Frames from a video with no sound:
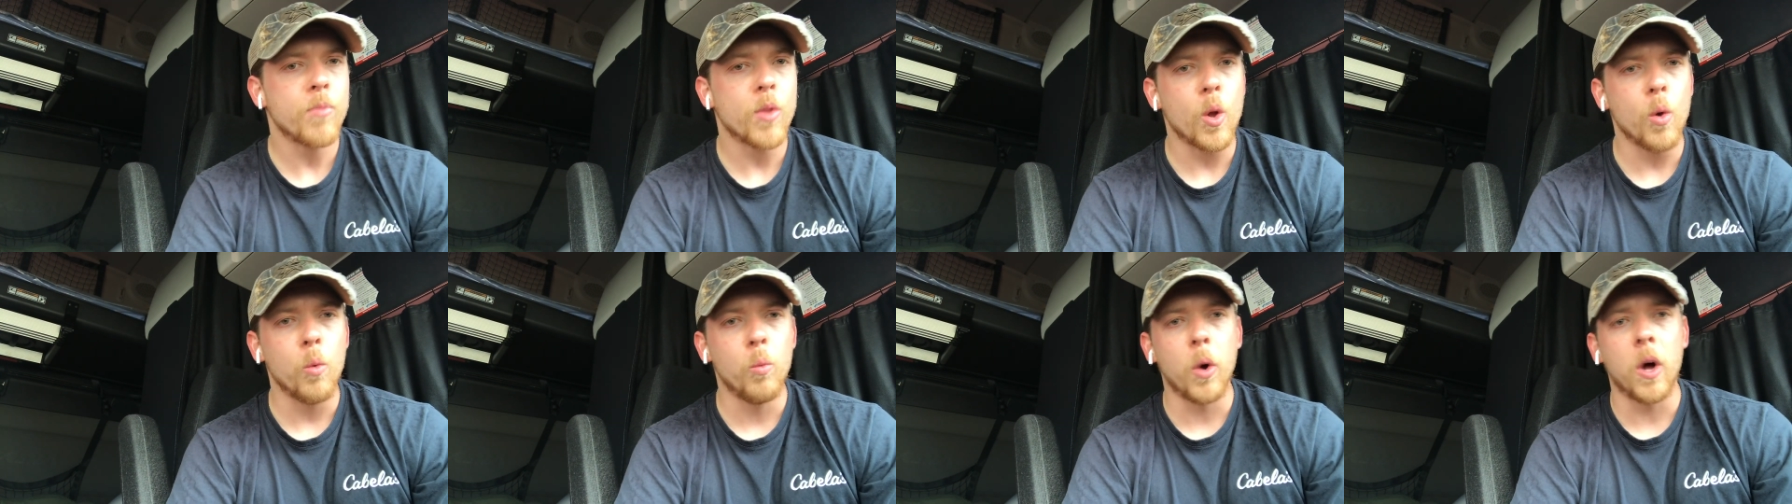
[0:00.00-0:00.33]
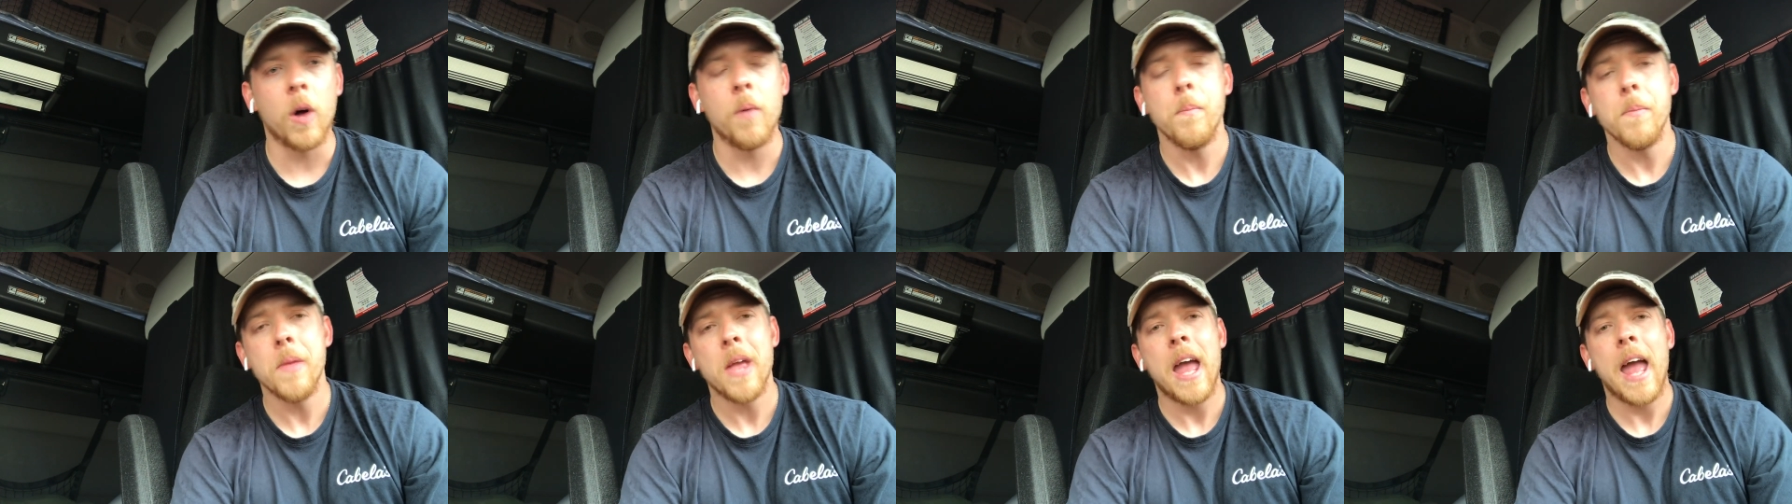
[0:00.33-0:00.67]

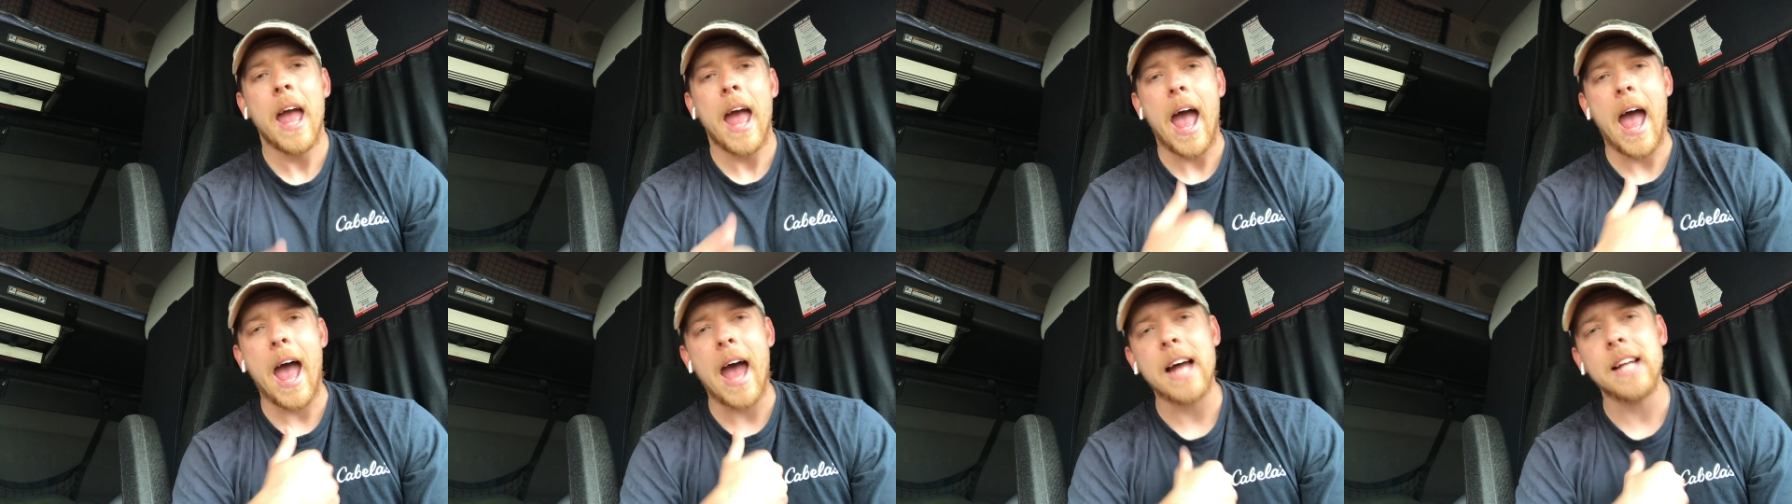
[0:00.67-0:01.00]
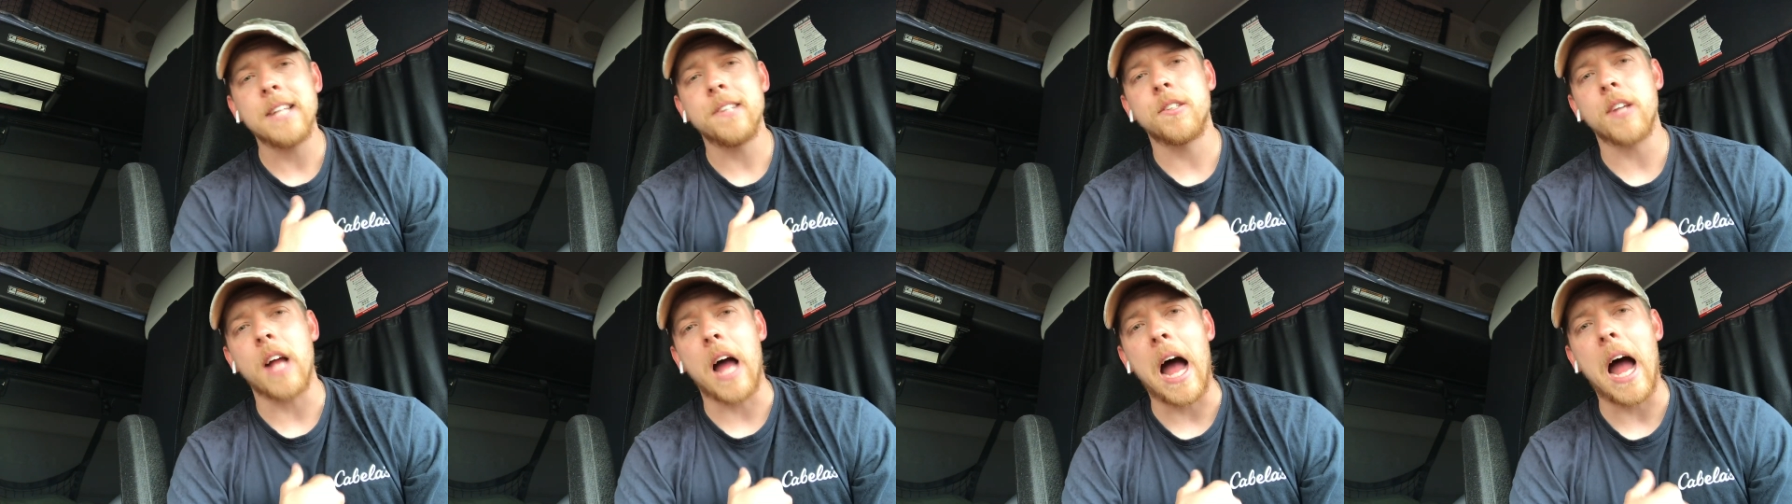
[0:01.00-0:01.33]
Well,
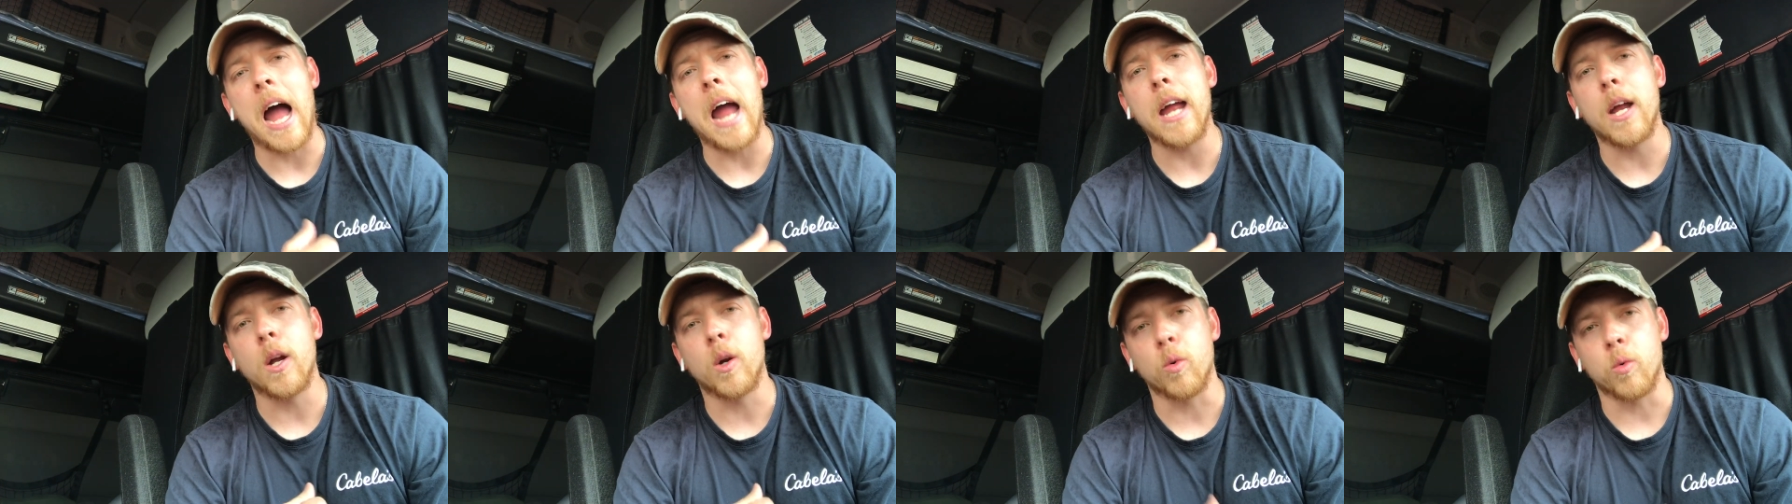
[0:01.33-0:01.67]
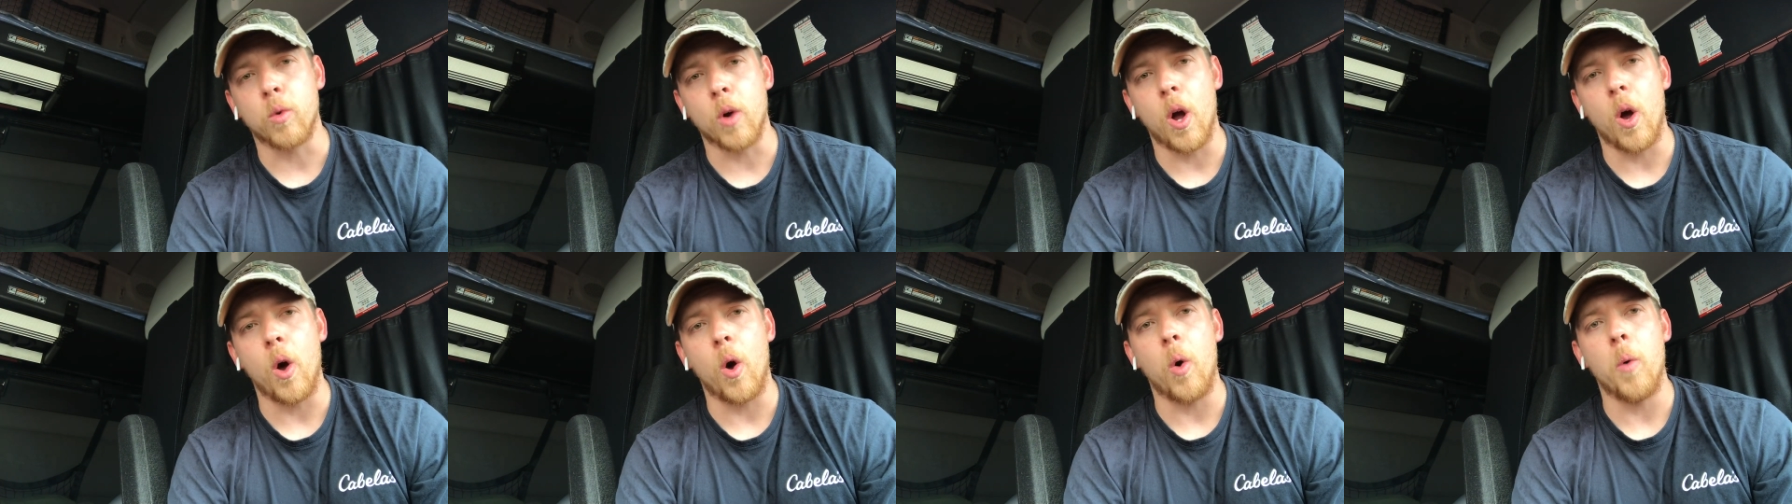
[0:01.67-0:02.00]
as I
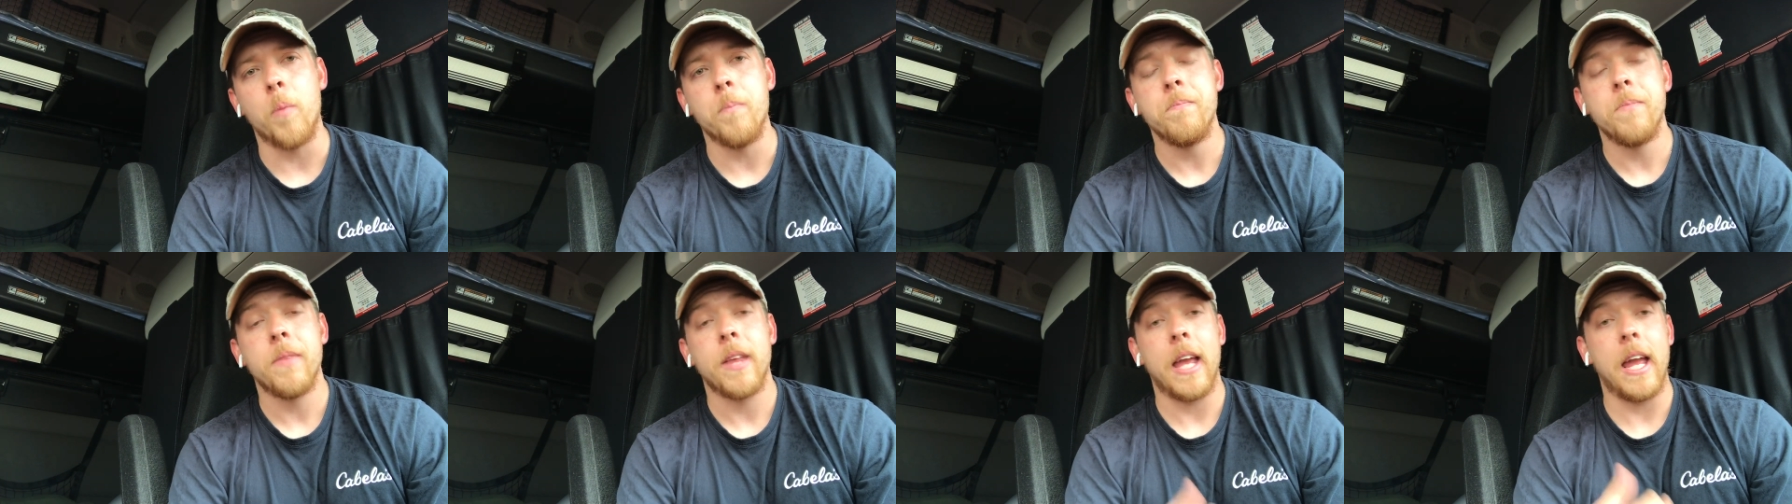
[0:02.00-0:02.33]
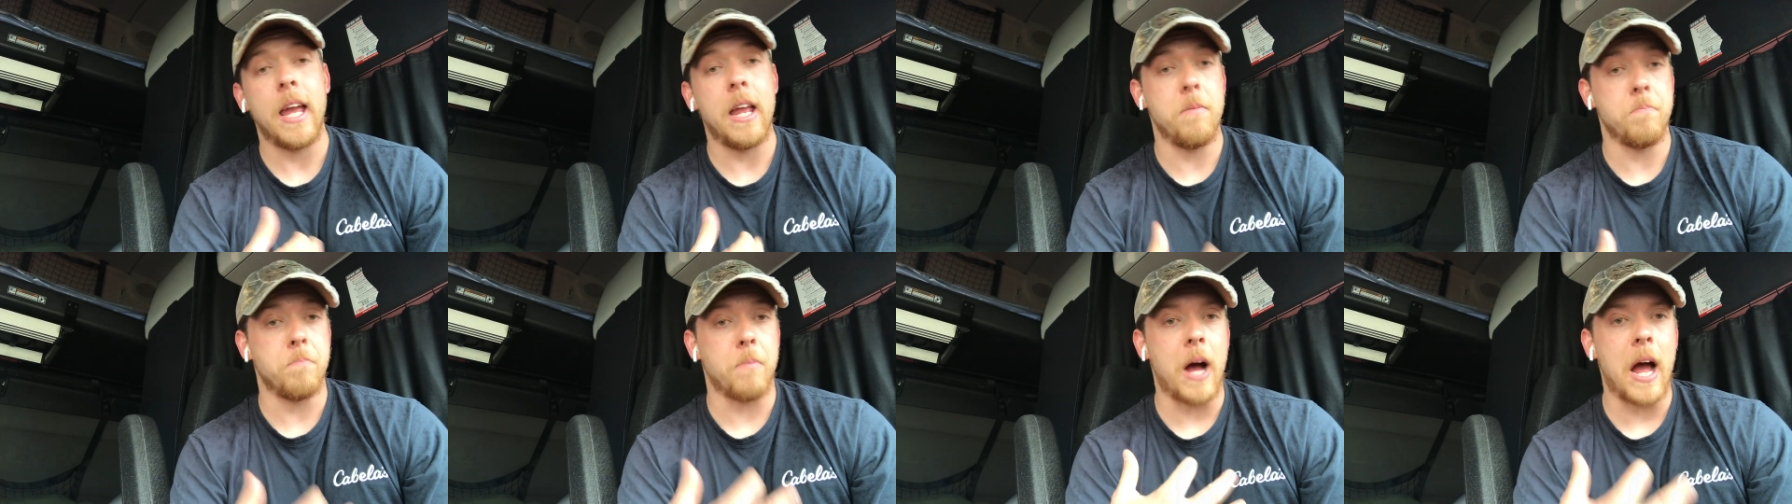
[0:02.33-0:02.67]
grow
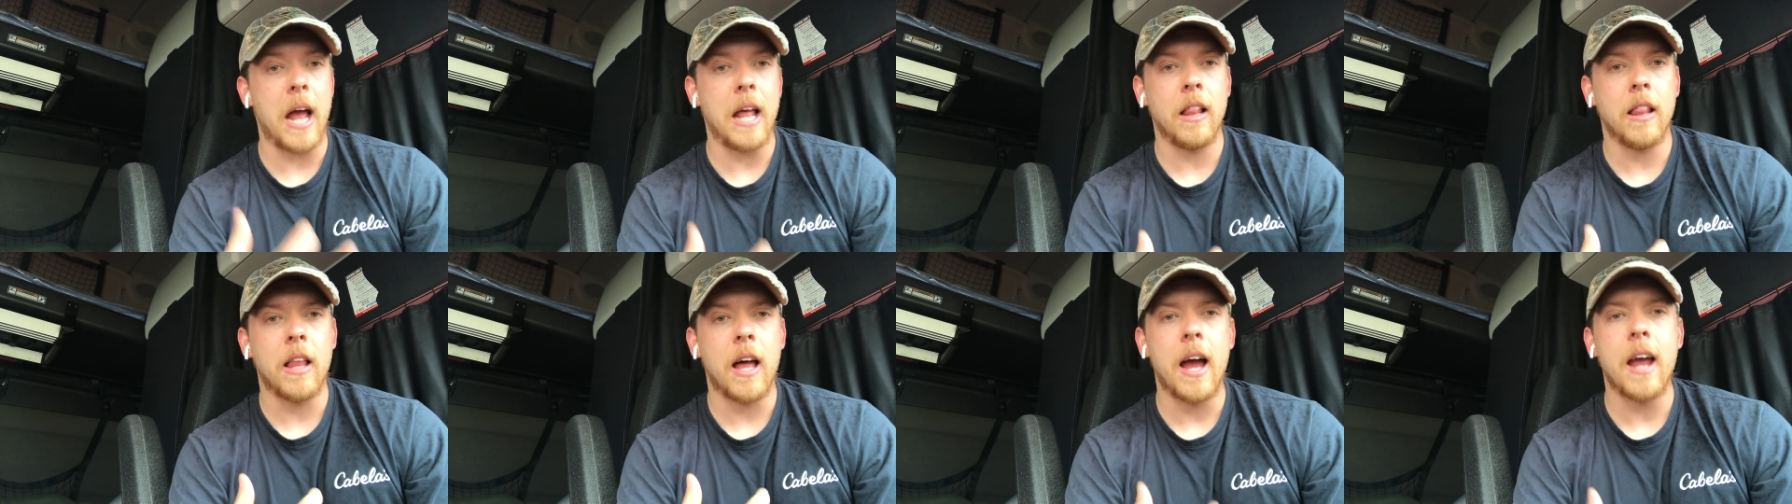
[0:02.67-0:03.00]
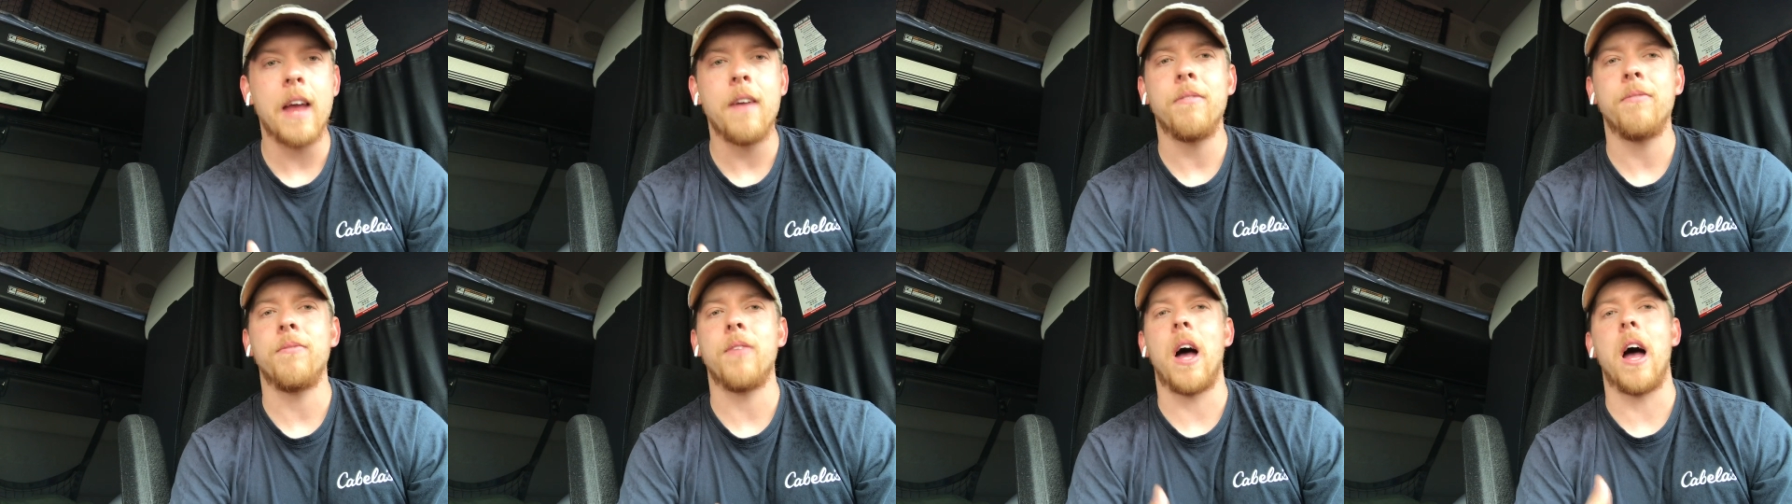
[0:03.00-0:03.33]
in my
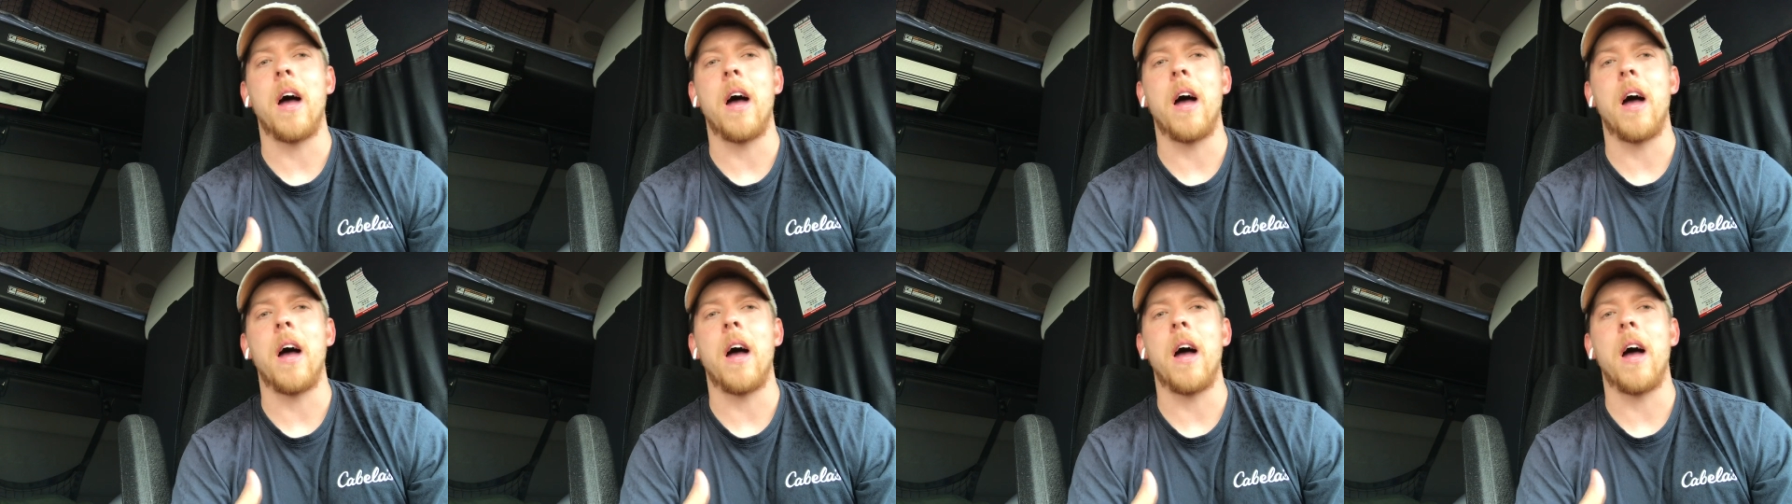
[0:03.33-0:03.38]
life,